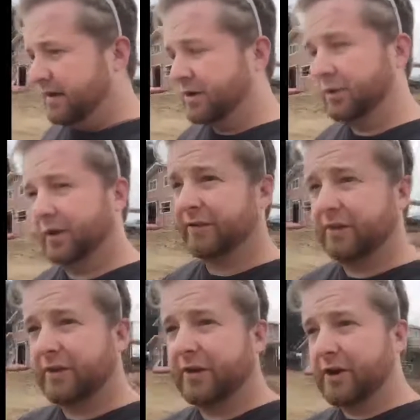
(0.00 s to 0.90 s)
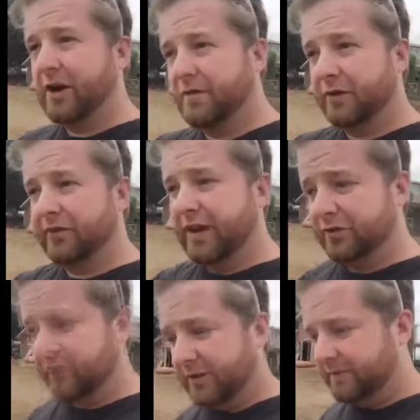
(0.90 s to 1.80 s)
go listen to their
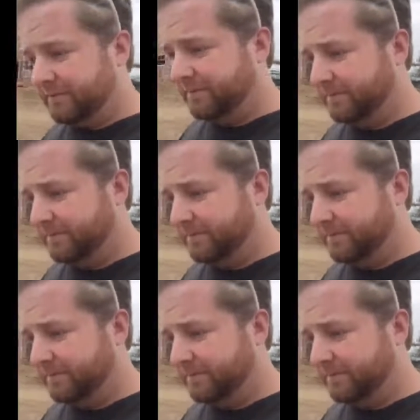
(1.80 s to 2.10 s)
conversation,